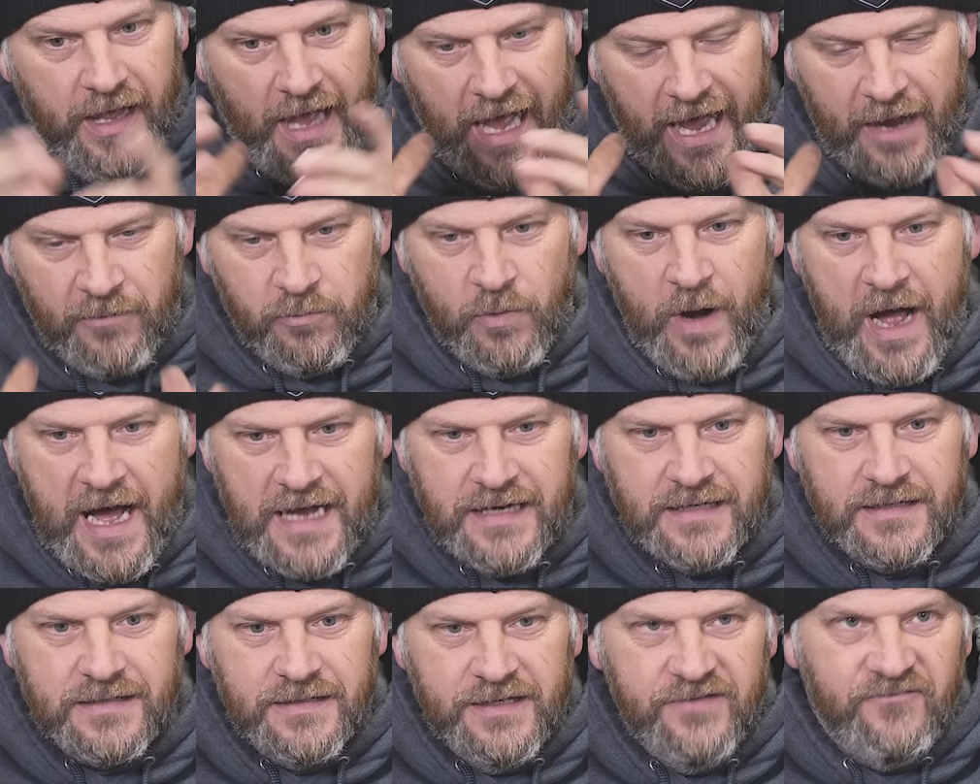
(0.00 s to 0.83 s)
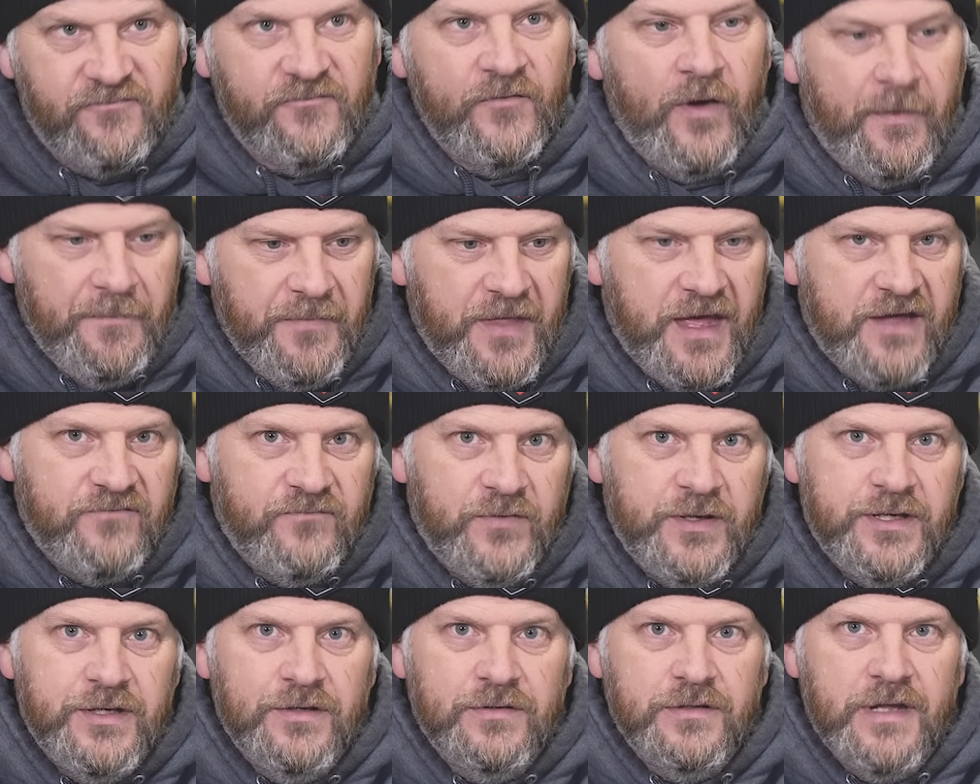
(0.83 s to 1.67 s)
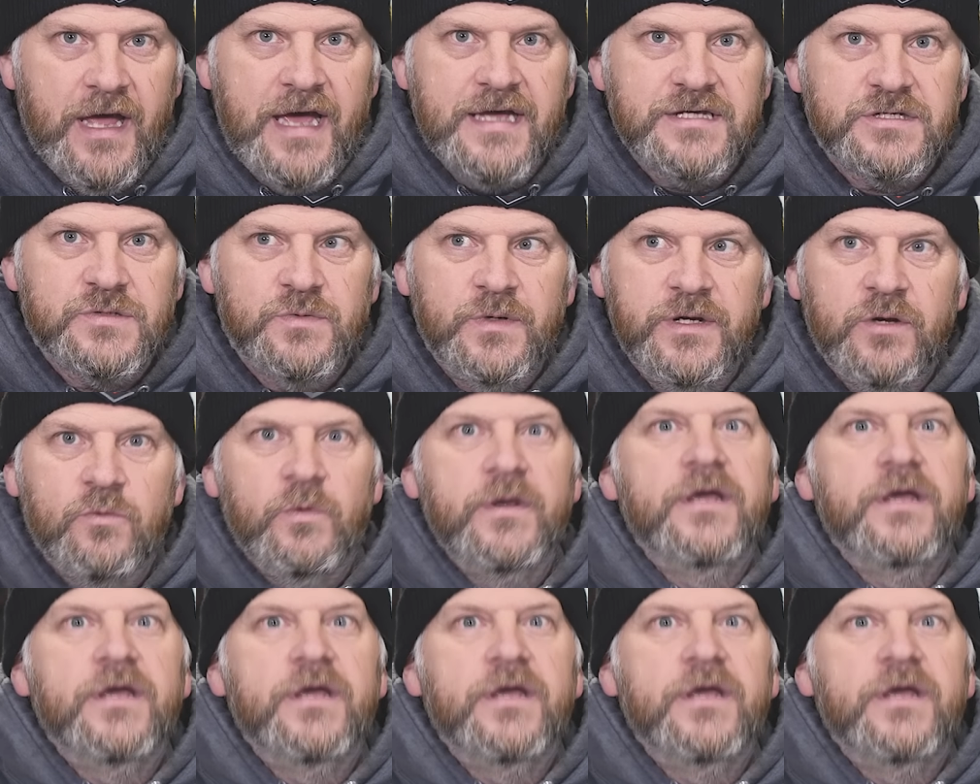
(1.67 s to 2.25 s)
Ironically, from that video last week,